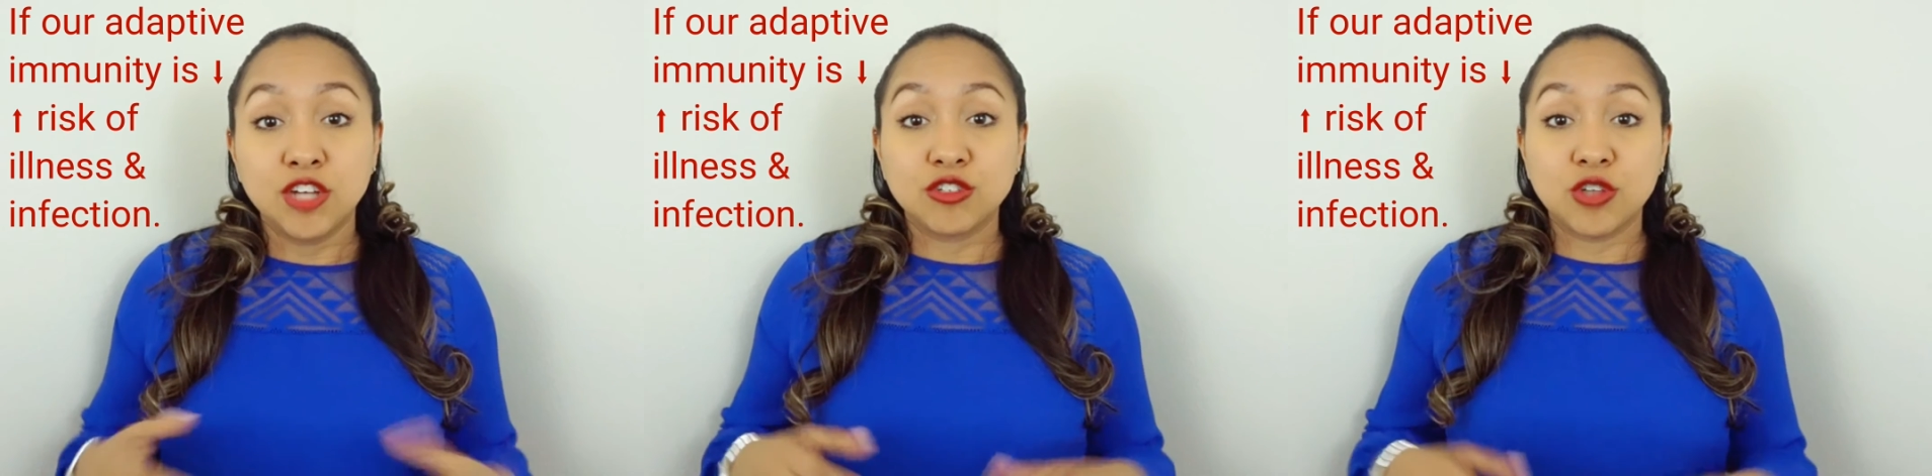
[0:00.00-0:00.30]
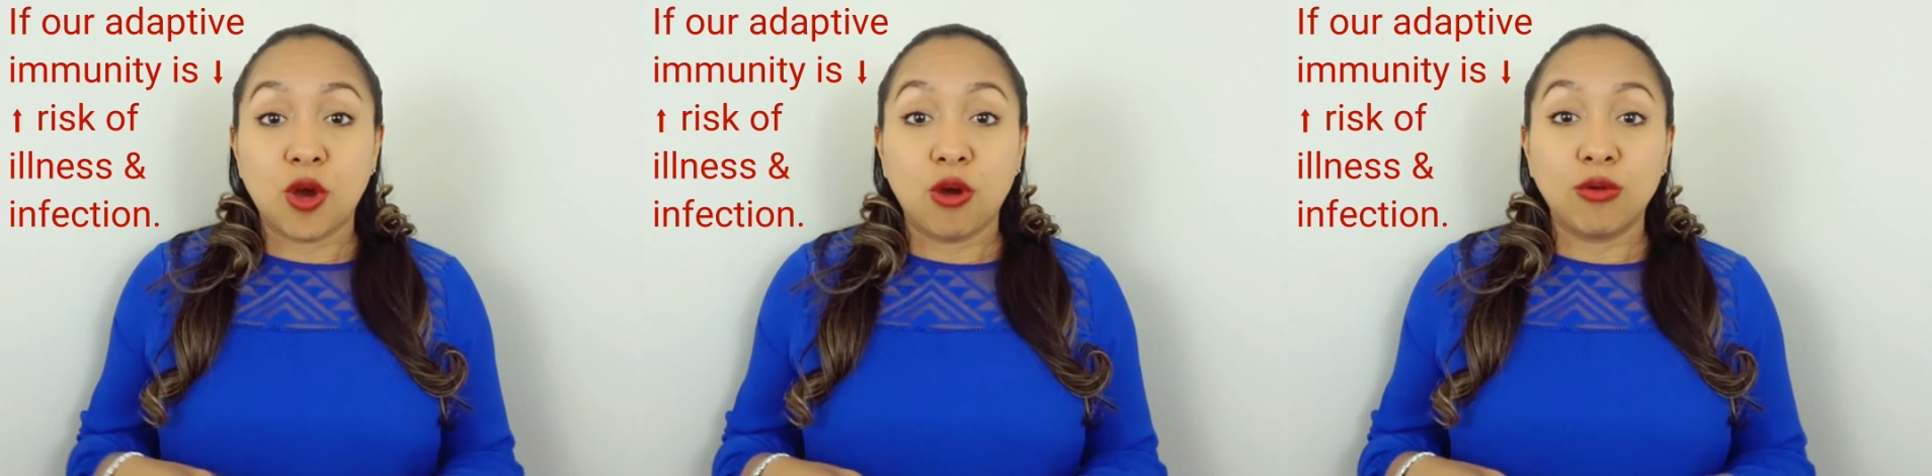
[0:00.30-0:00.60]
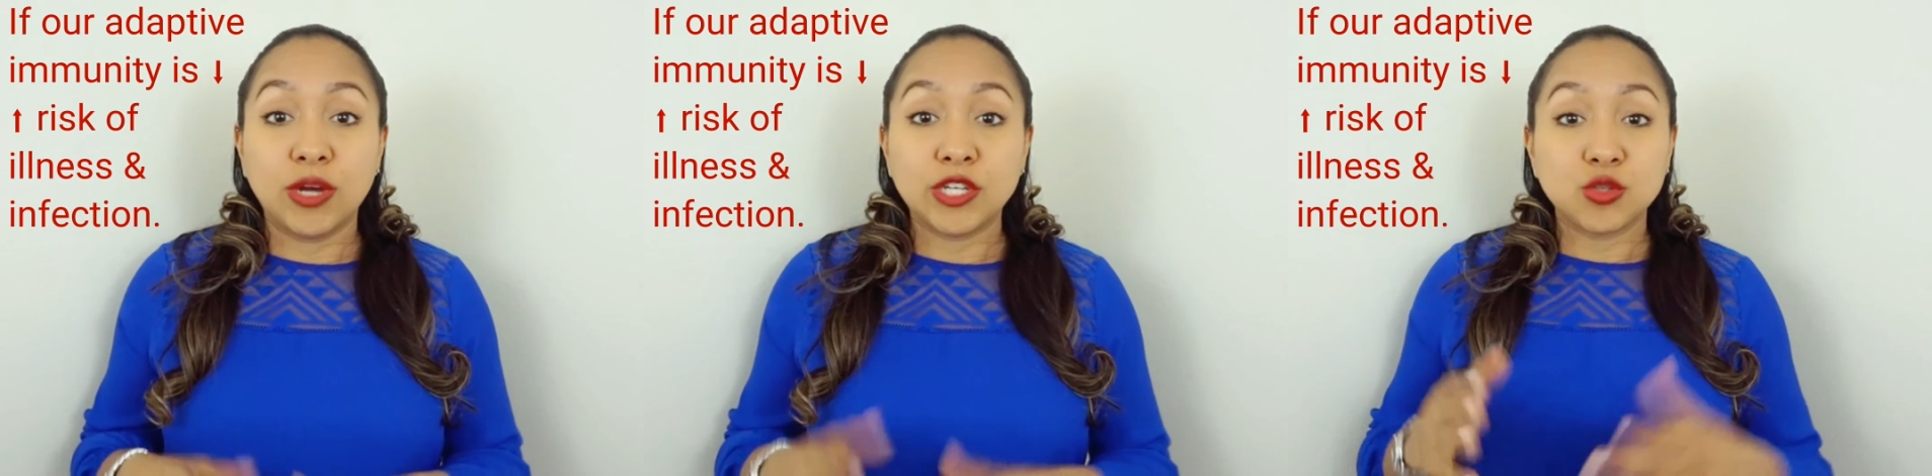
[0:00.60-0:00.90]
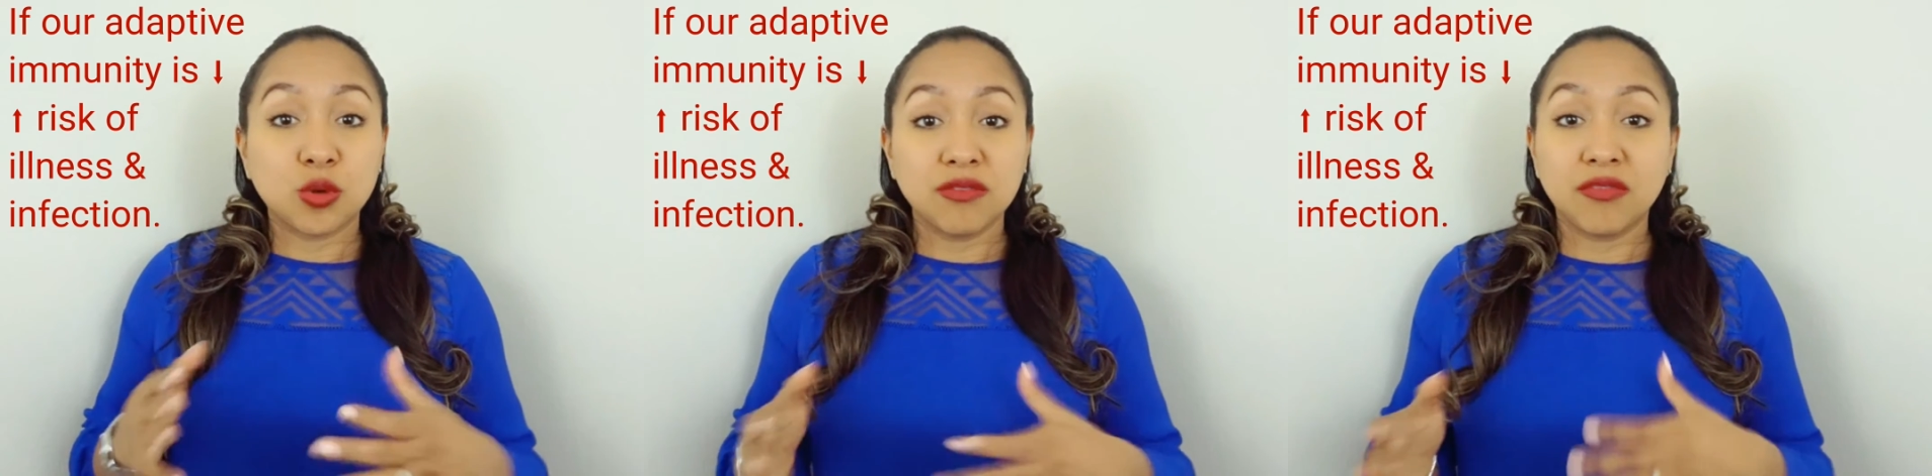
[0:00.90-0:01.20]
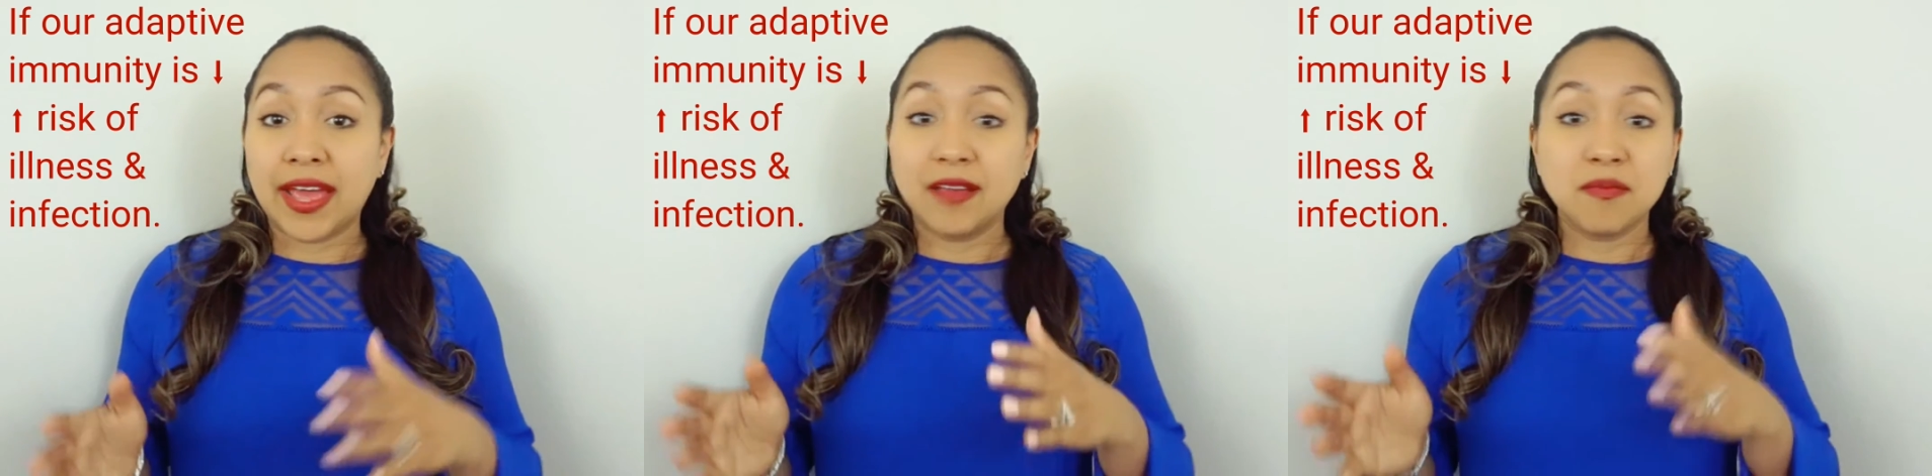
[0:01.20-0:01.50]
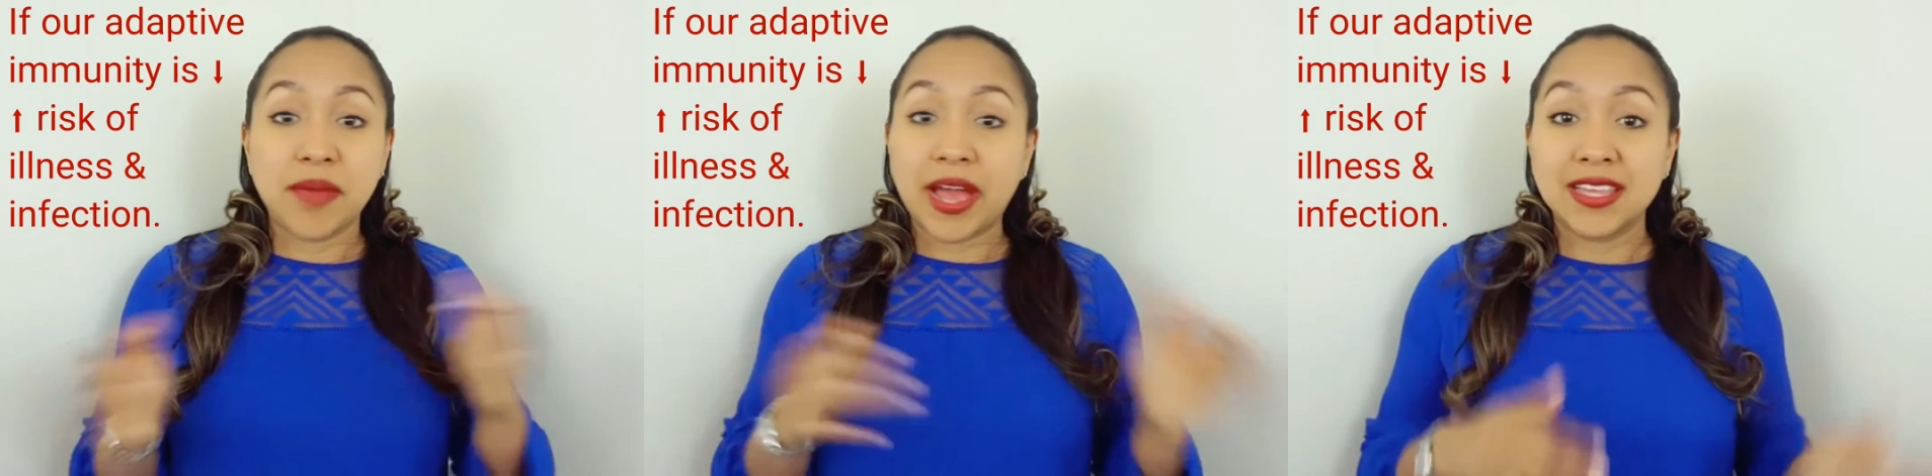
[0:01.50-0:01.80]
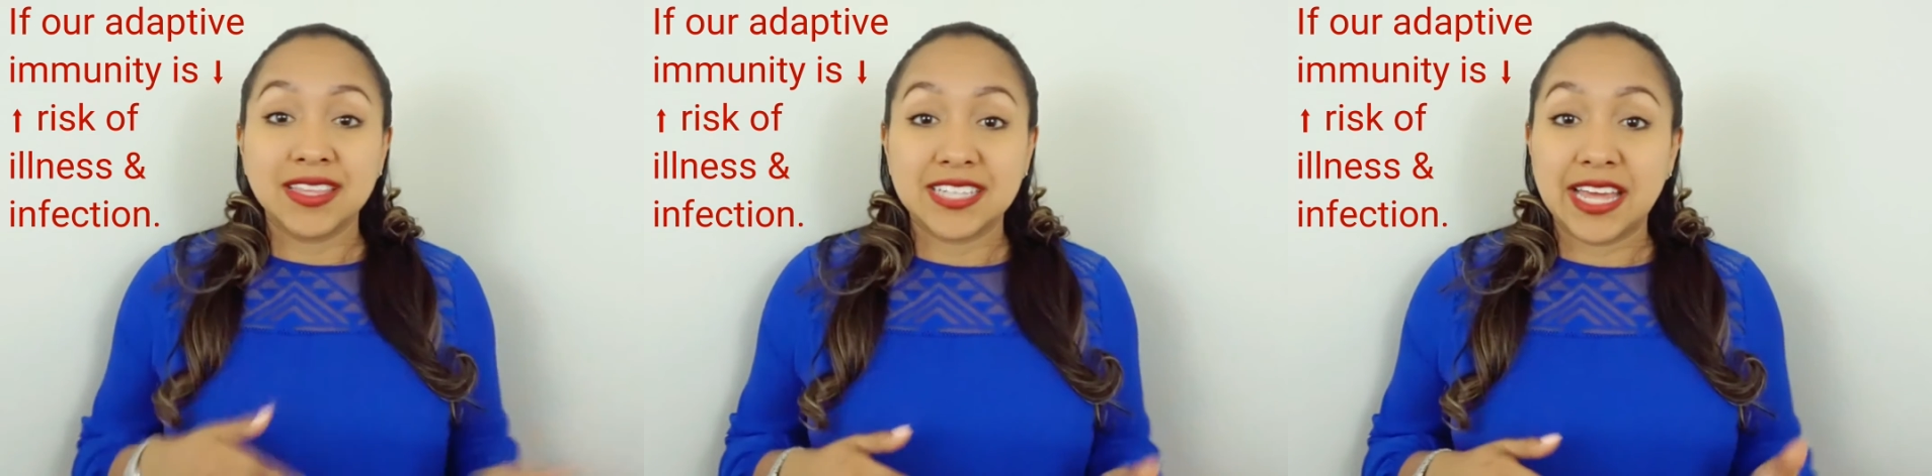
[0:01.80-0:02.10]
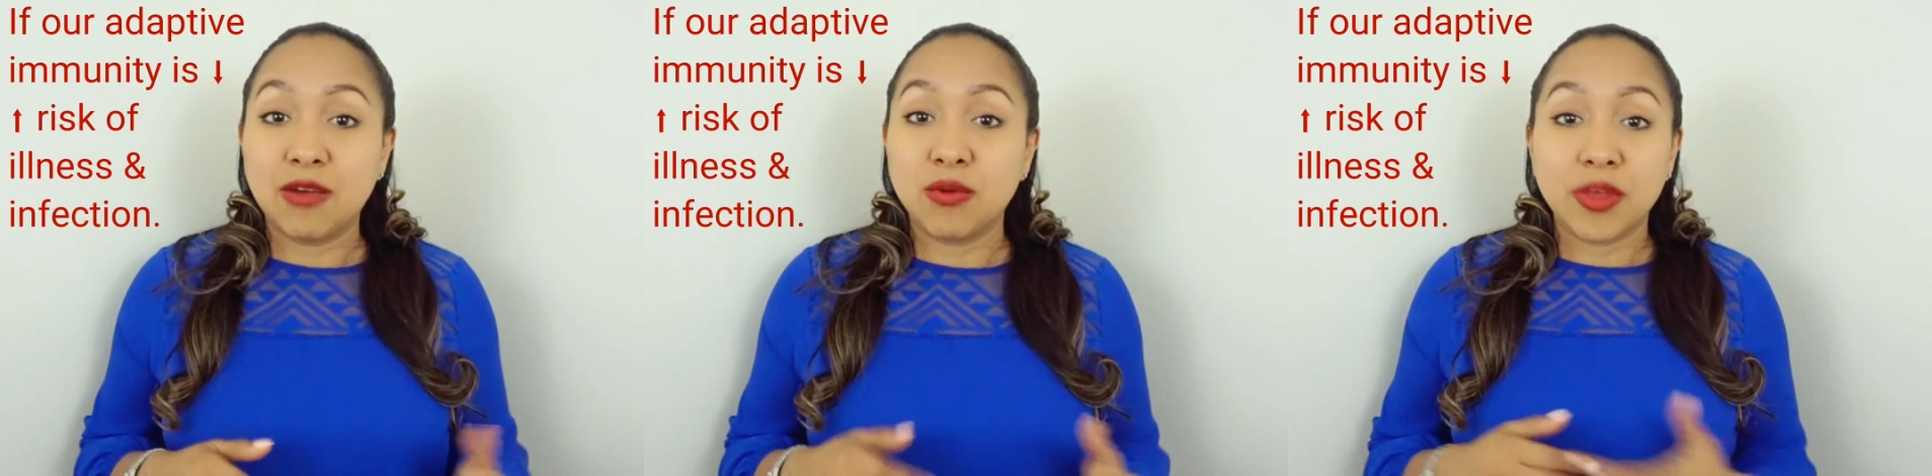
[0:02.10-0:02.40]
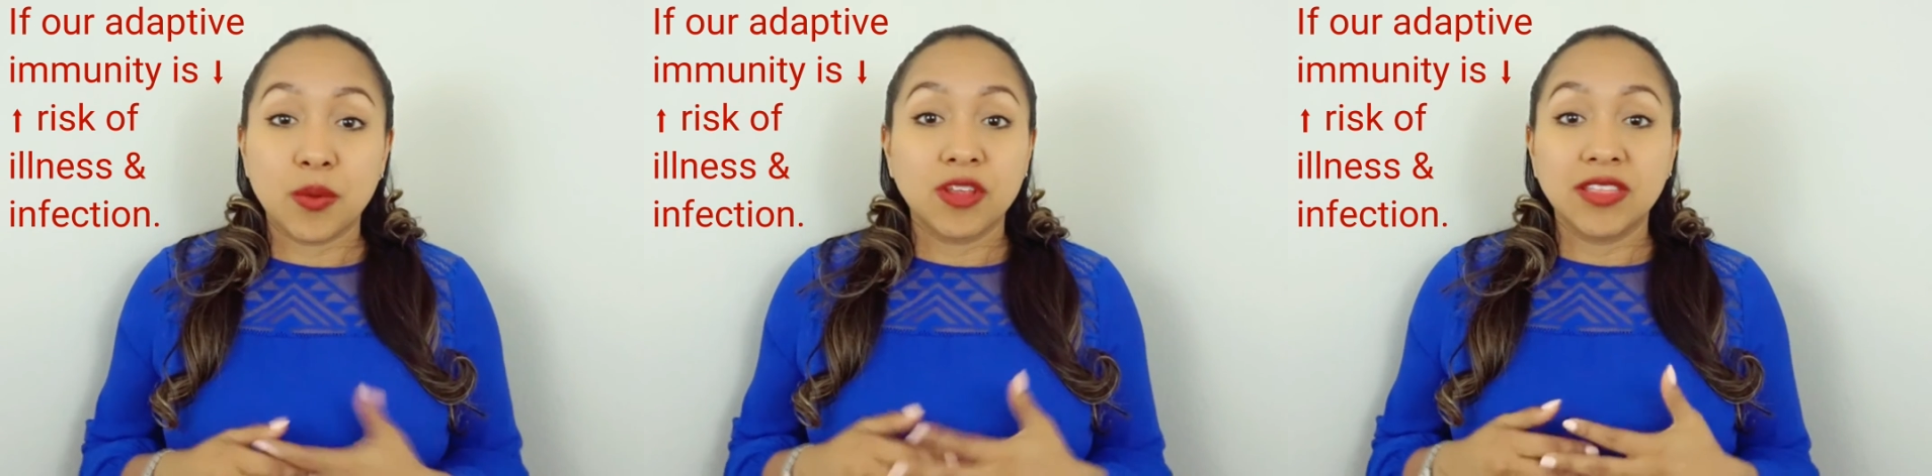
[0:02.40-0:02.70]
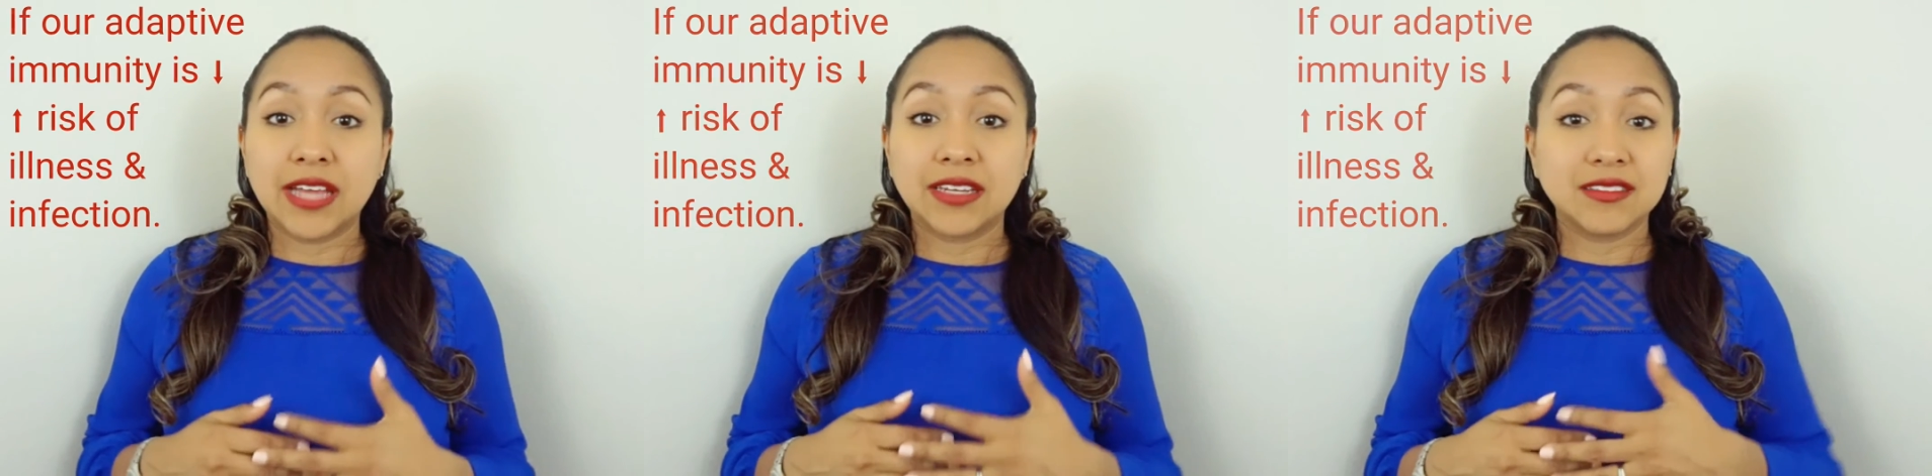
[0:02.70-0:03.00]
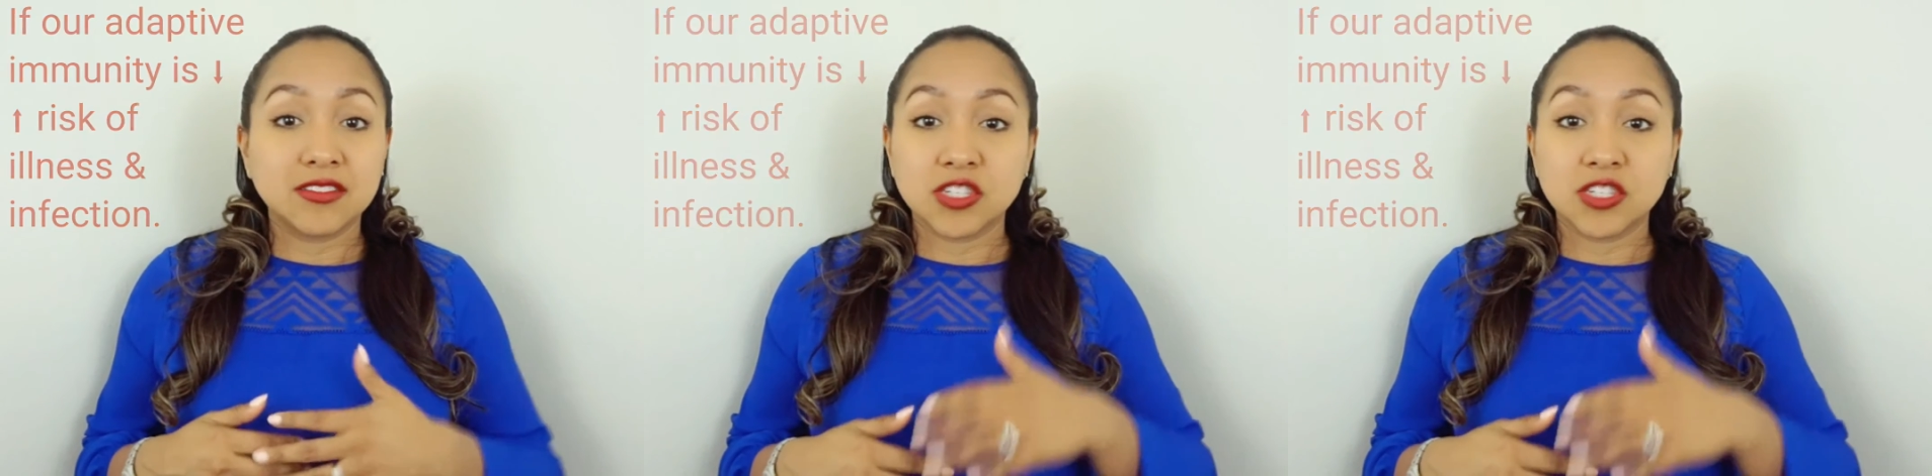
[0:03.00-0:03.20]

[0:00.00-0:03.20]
So it's sort of like back in the day when they were like